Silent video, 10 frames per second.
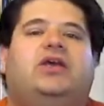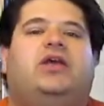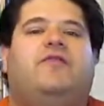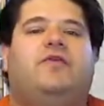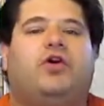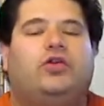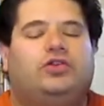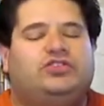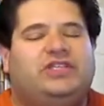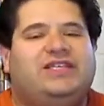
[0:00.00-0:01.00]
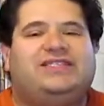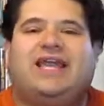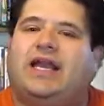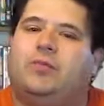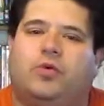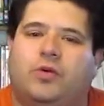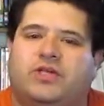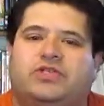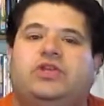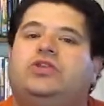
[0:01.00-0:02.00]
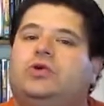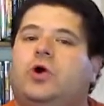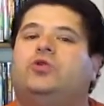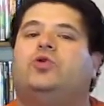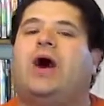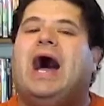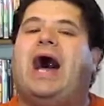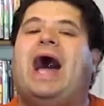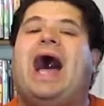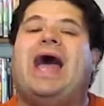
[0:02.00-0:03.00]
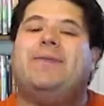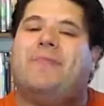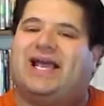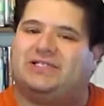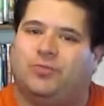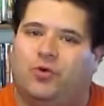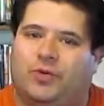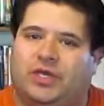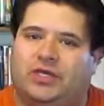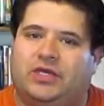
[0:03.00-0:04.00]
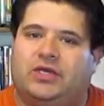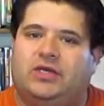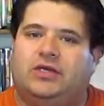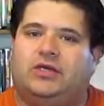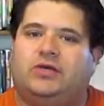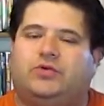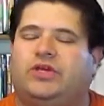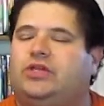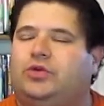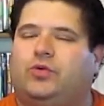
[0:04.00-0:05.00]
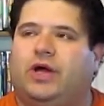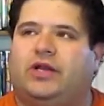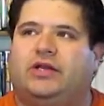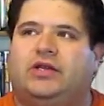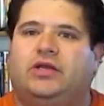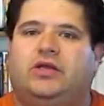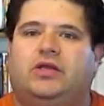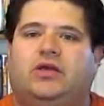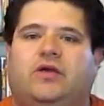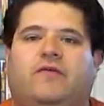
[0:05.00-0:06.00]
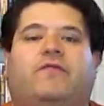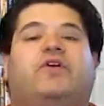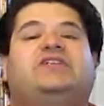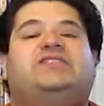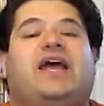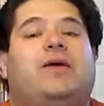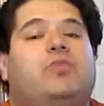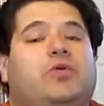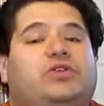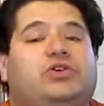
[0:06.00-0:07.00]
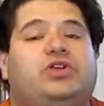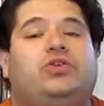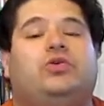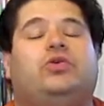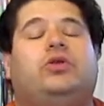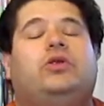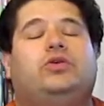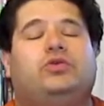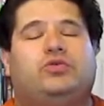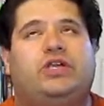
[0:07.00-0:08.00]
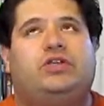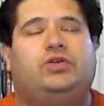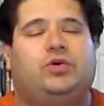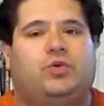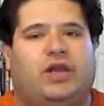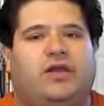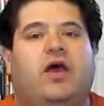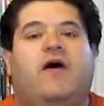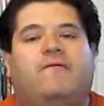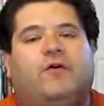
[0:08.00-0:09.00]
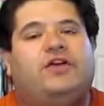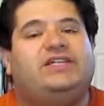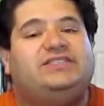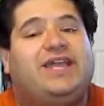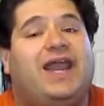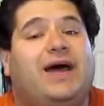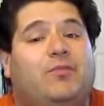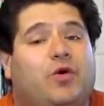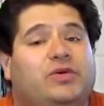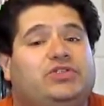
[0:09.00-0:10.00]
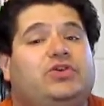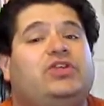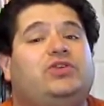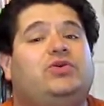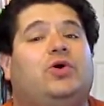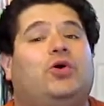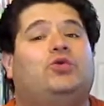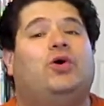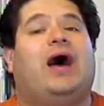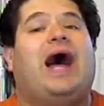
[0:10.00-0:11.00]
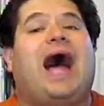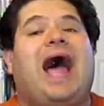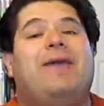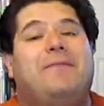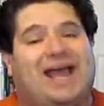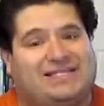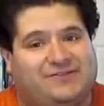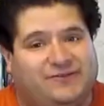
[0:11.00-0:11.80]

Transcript: If you're going to see this kind of movies, you need to go to an IMAX movie. 3-2-1. For this kind of movie, you need to. 3-2-1. For this kind of movies, you need to go to an IMAX